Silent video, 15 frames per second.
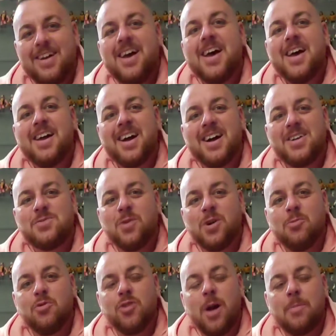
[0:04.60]
Hey guys,
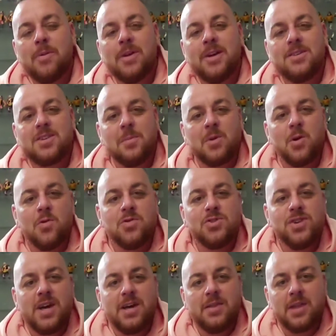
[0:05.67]
welcome to Dropkicks. I'm your host
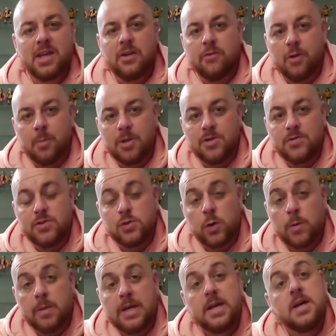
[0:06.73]
Jake. Thank you very much for joining
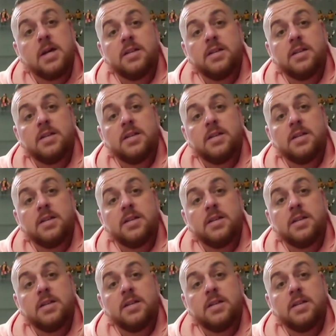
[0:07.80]
me.